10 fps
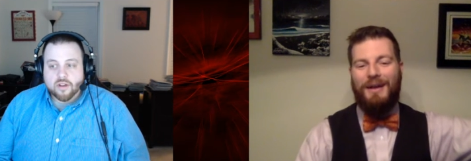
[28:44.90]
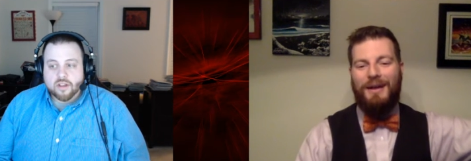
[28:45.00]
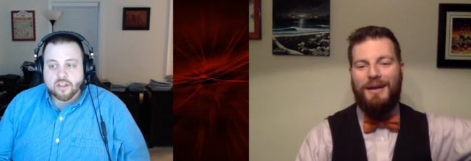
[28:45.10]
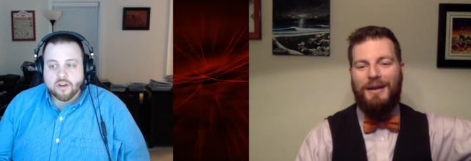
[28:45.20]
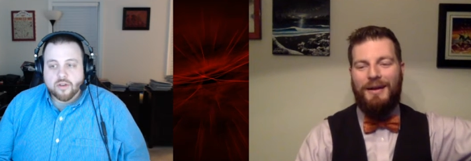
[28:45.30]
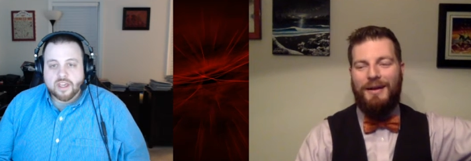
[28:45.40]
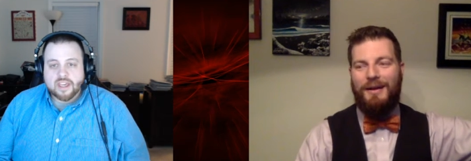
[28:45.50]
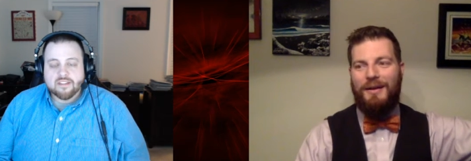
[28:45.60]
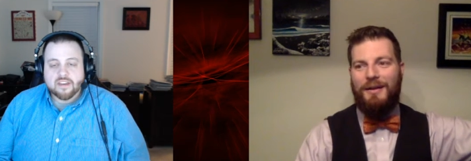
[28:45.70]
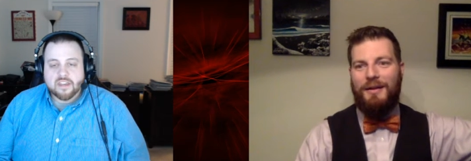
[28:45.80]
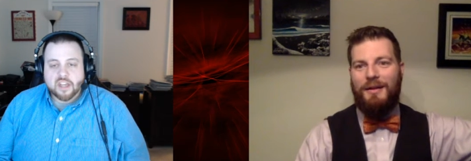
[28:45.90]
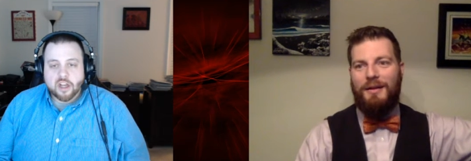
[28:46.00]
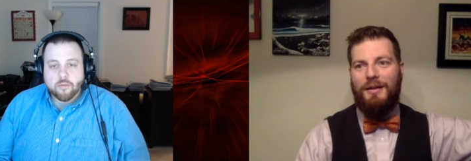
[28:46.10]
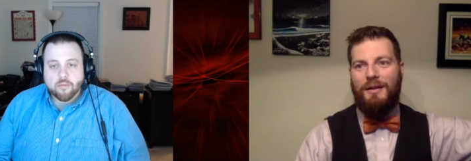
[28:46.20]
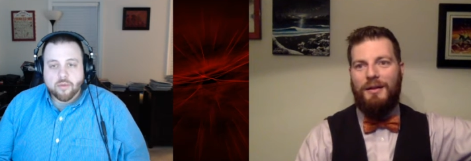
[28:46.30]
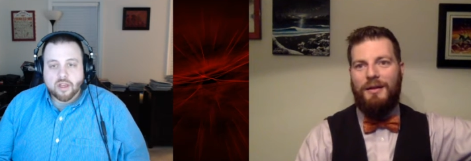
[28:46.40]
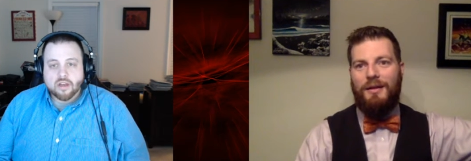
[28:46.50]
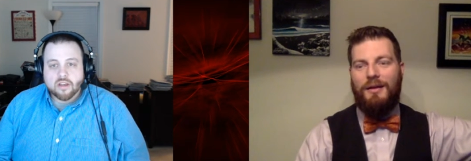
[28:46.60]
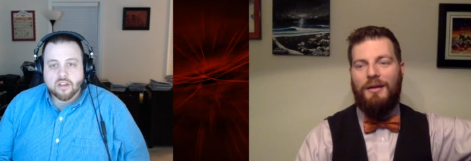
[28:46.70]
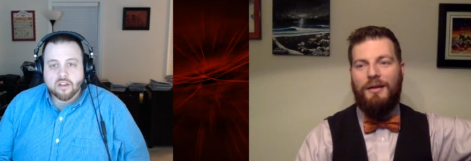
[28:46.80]
Speaker 1: a you know he gets it done, but
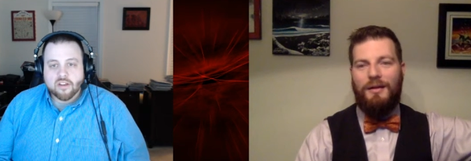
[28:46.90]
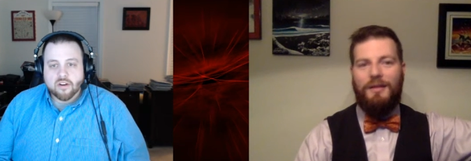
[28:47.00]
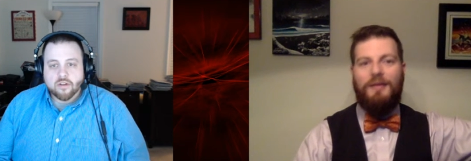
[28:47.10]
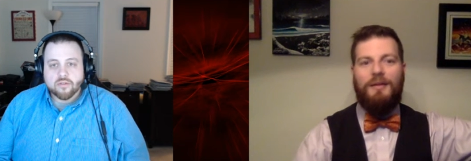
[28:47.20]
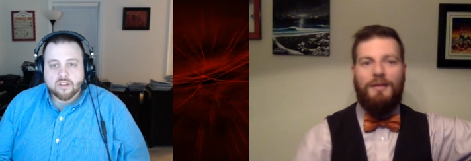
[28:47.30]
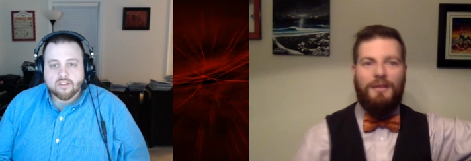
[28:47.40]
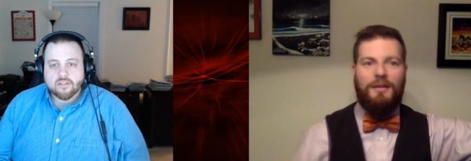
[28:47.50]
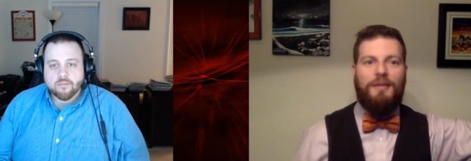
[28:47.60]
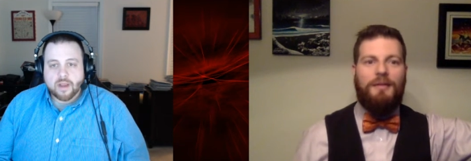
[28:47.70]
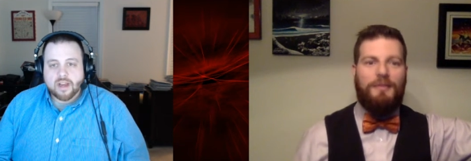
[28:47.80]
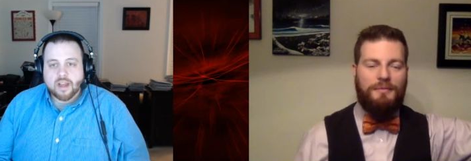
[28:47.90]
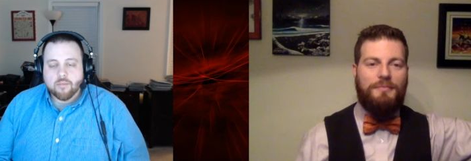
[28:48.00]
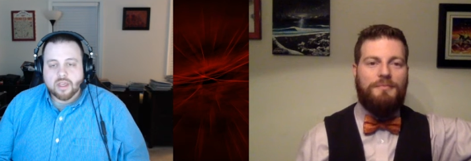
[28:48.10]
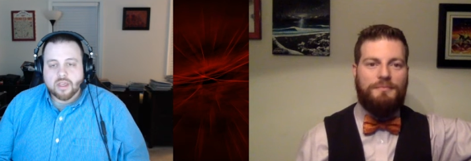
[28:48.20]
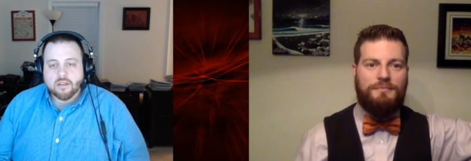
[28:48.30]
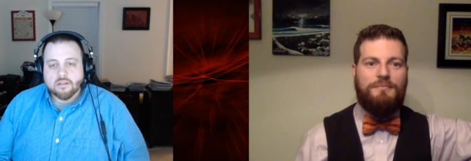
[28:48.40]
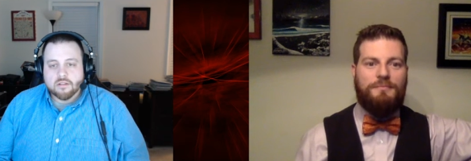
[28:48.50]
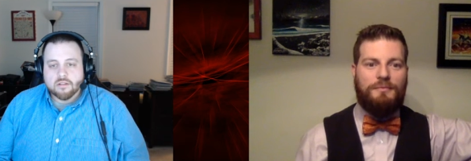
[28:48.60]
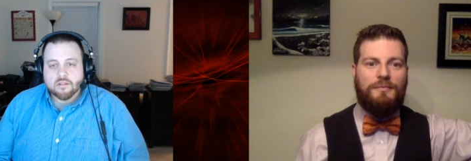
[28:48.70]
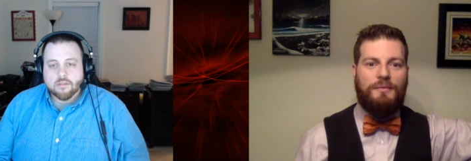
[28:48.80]
you know it's might not be
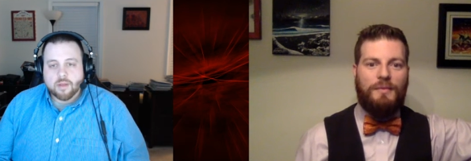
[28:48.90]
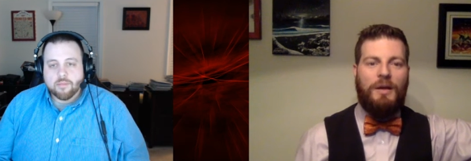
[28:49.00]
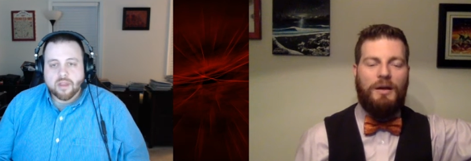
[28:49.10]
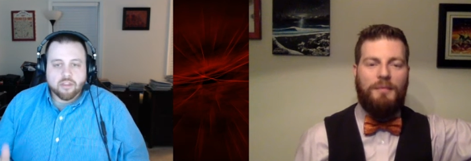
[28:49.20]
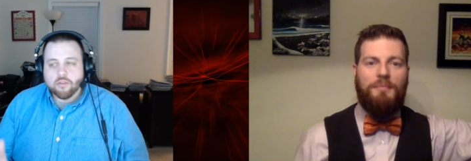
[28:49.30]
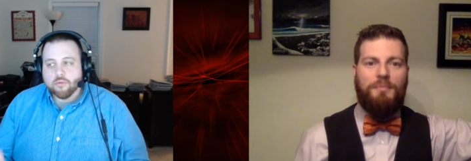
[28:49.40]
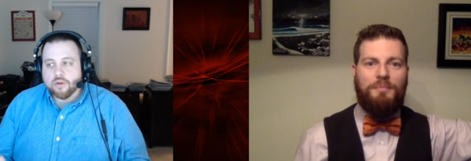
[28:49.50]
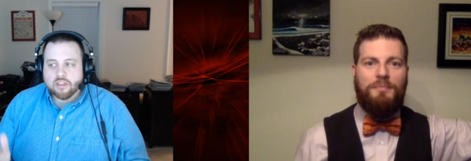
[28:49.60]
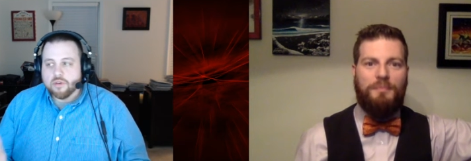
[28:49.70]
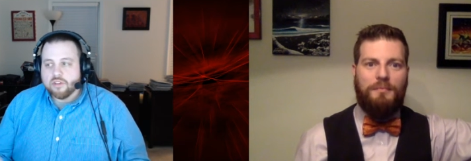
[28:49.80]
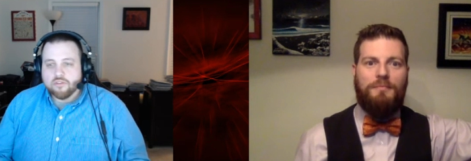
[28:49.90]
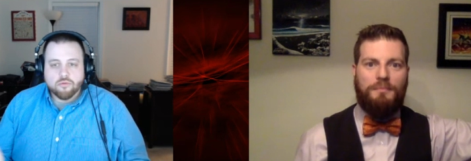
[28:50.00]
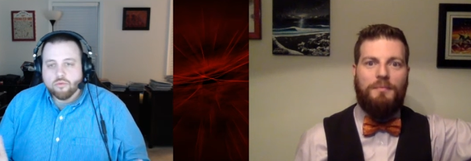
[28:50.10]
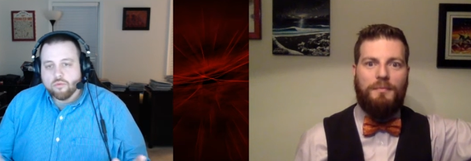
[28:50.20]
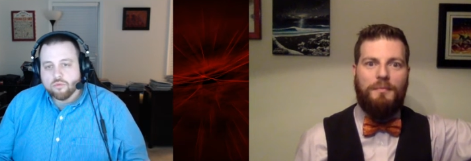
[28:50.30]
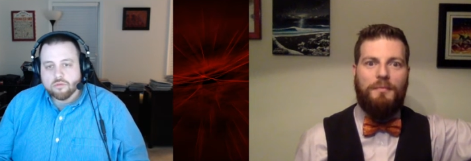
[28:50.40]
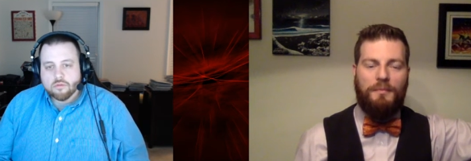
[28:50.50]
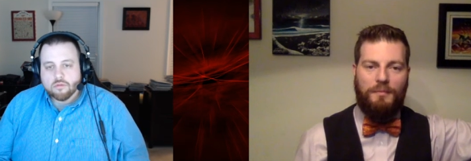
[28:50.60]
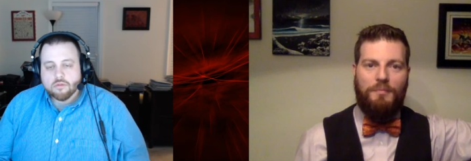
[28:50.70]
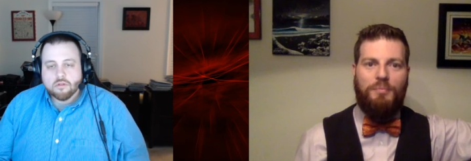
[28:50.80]
might uh, three three two
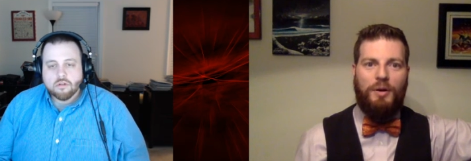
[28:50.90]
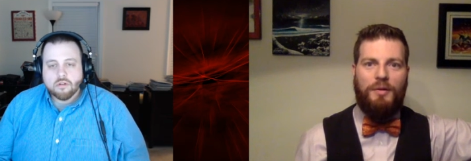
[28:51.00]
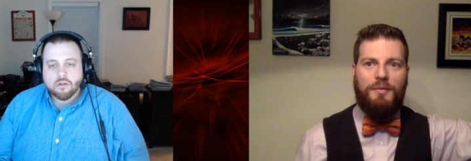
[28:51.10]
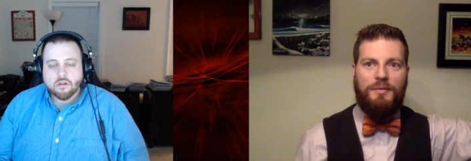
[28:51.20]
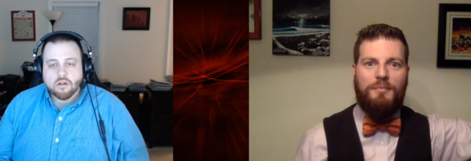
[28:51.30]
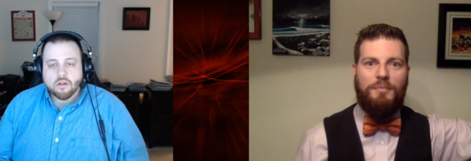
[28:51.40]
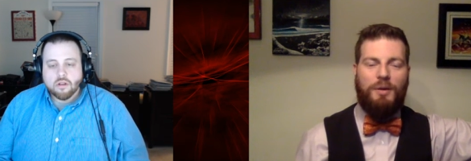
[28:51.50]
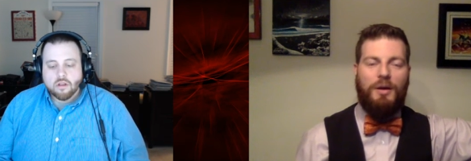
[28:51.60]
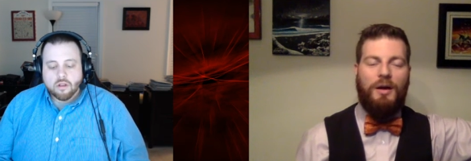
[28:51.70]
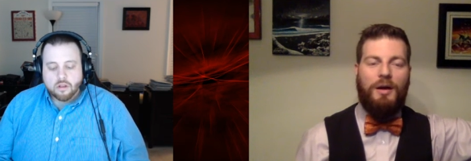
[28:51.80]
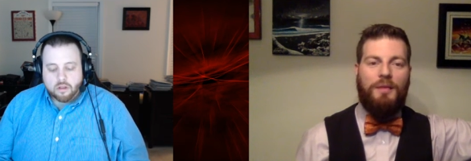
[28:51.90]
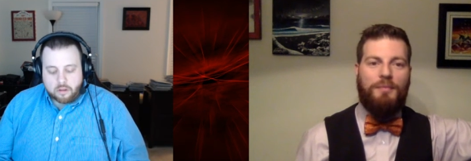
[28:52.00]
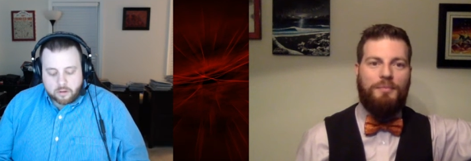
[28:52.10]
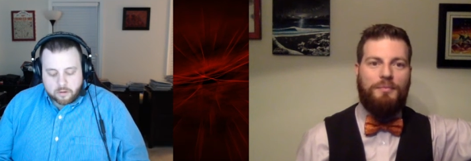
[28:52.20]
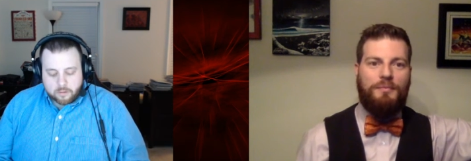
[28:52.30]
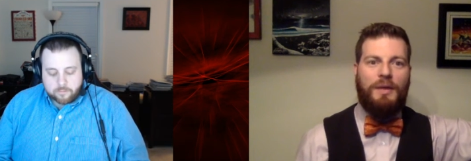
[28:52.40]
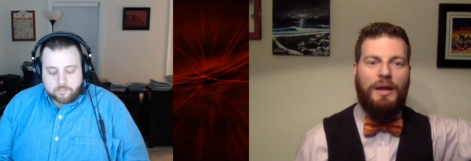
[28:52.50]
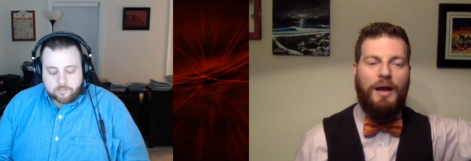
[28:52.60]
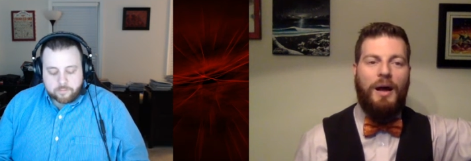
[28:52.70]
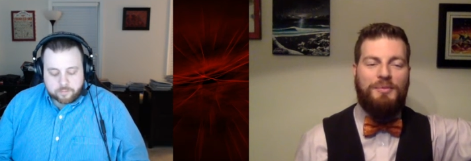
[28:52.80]
Speaker 2: part part uh
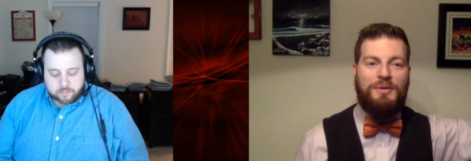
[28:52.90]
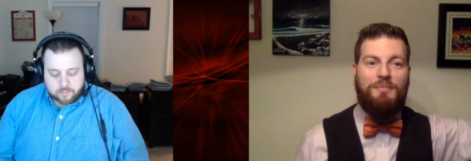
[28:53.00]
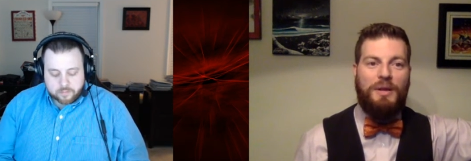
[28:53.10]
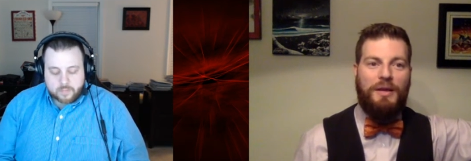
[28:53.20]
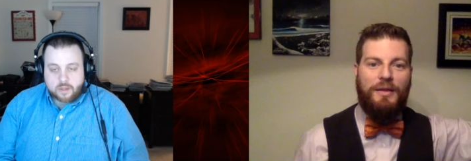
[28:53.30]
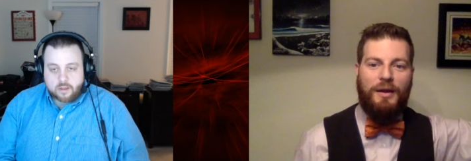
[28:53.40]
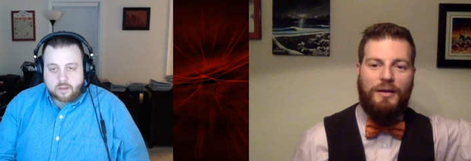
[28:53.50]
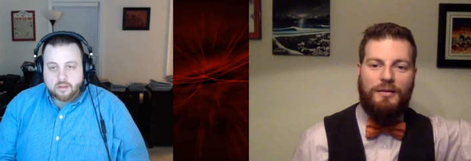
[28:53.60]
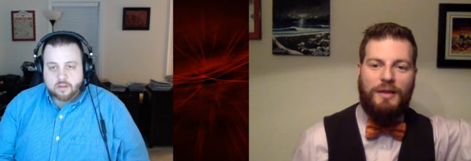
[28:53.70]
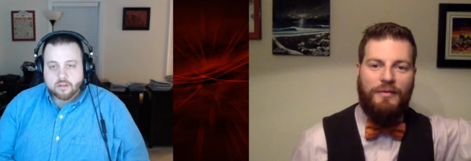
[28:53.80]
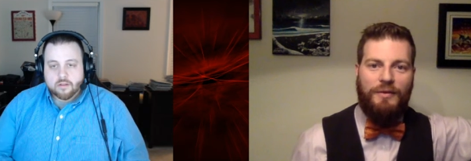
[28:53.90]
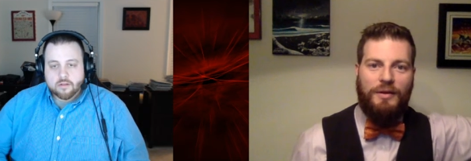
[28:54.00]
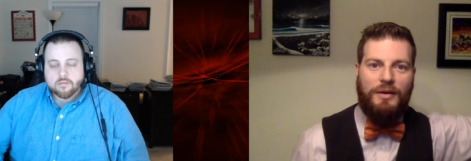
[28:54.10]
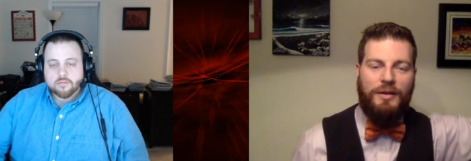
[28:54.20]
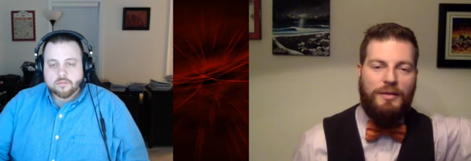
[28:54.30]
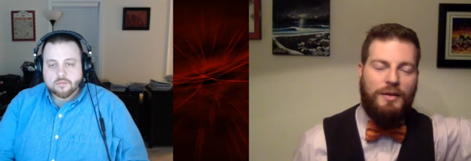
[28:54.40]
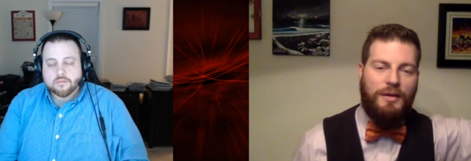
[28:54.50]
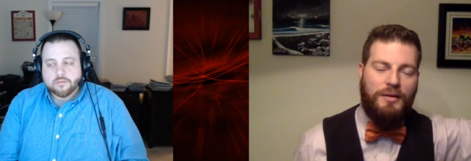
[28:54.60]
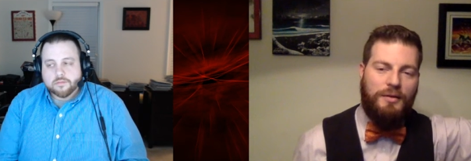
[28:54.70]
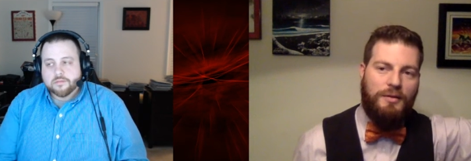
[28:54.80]
option B there definitely
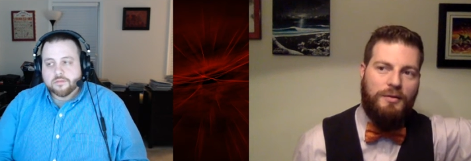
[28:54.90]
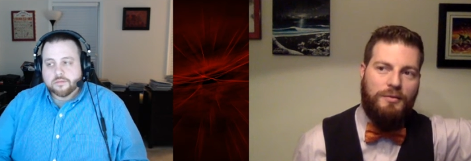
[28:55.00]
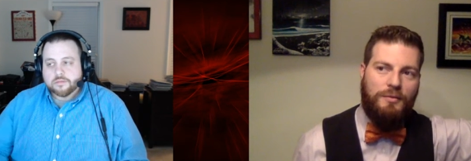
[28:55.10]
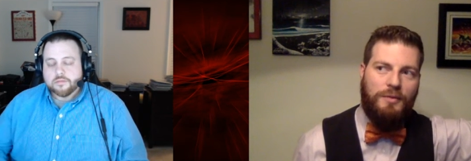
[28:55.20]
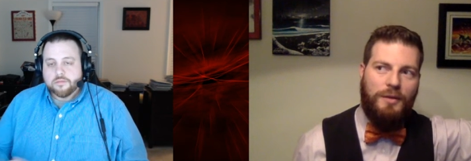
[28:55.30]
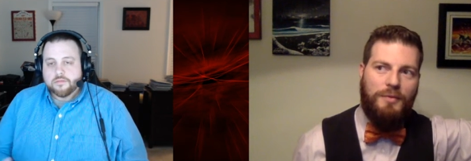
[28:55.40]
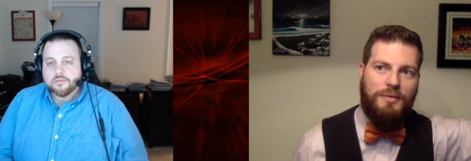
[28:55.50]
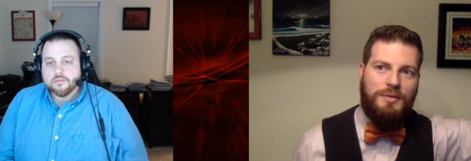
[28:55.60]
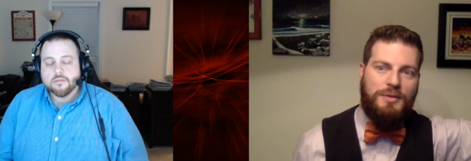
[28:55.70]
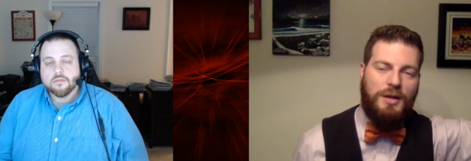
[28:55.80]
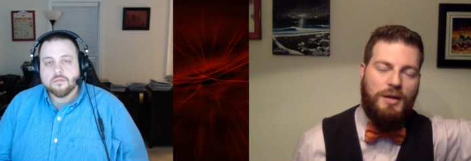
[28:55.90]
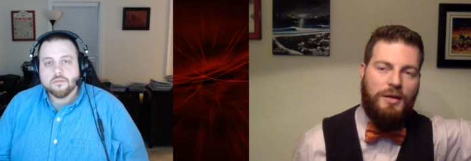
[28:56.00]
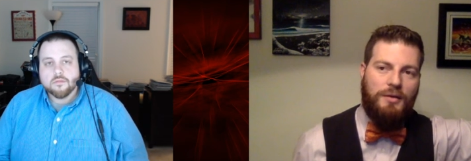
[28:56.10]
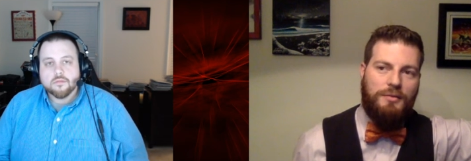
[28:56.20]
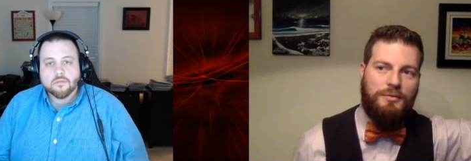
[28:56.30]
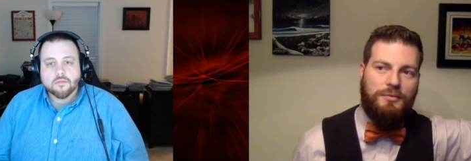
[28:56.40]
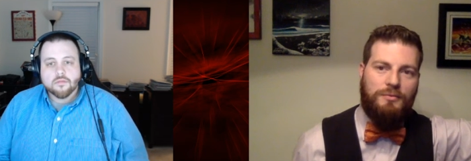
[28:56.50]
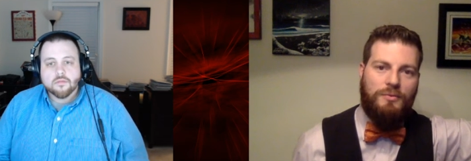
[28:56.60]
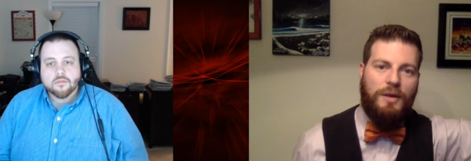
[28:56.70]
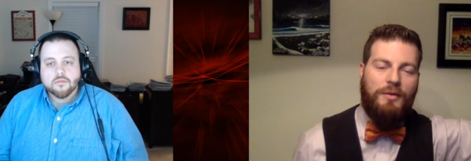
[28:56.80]
the he was uh right